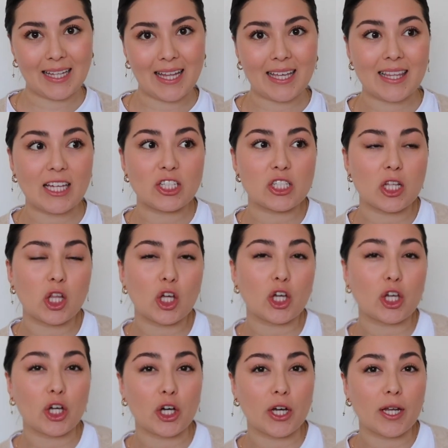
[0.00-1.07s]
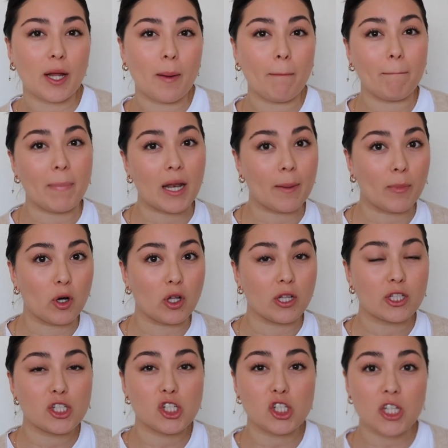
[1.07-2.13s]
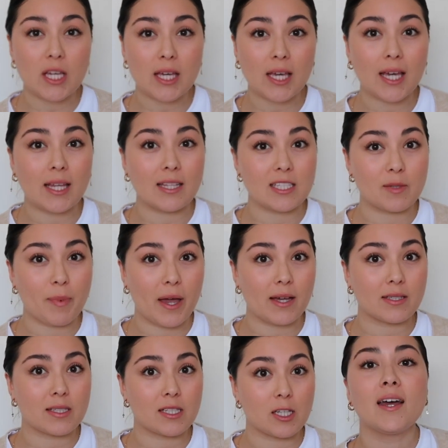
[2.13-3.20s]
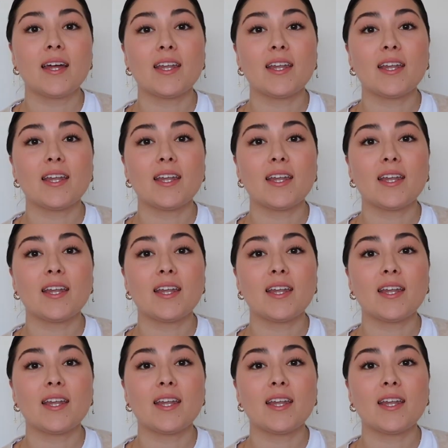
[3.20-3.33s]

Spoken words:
Like they just look good, minimal, chic in the space.